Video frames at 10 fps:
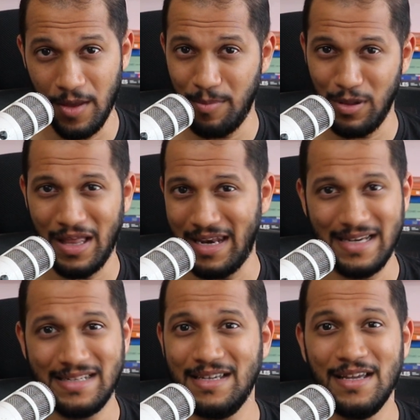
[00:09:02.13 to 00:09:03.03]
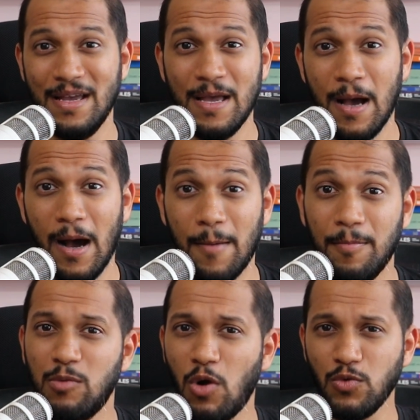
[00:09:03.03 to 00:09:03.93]
planet. Um,
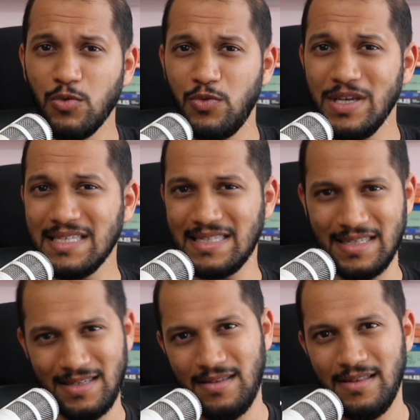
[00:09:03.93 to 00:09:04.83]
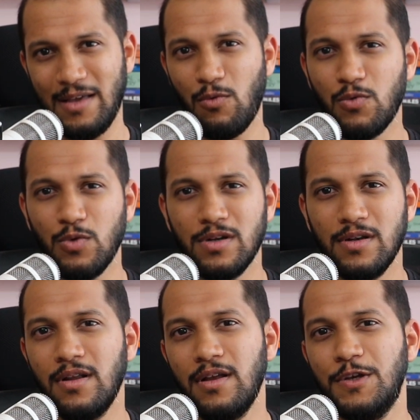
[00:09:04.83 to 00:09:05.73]
but what would we see? Like, what would
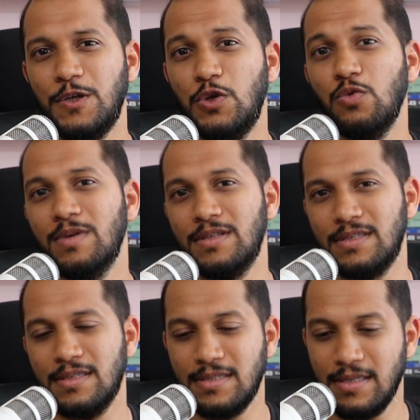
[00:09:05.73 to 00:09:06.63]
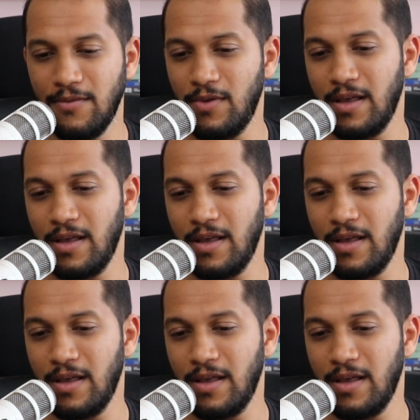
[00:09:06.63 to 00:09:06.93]
humans see? Well,